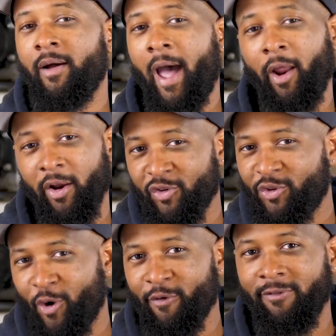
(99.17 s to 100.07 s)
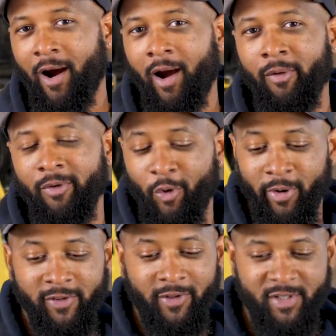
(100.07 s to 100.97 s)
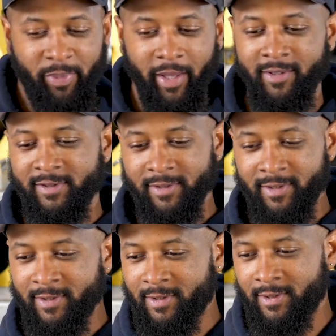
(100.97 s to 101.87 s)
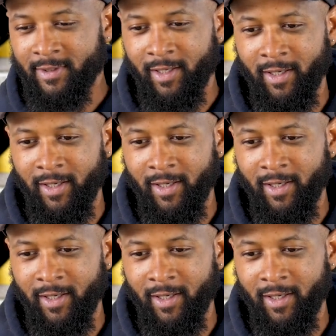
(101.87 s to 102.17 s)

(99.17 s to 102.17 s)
out-of-control fire, going to these places and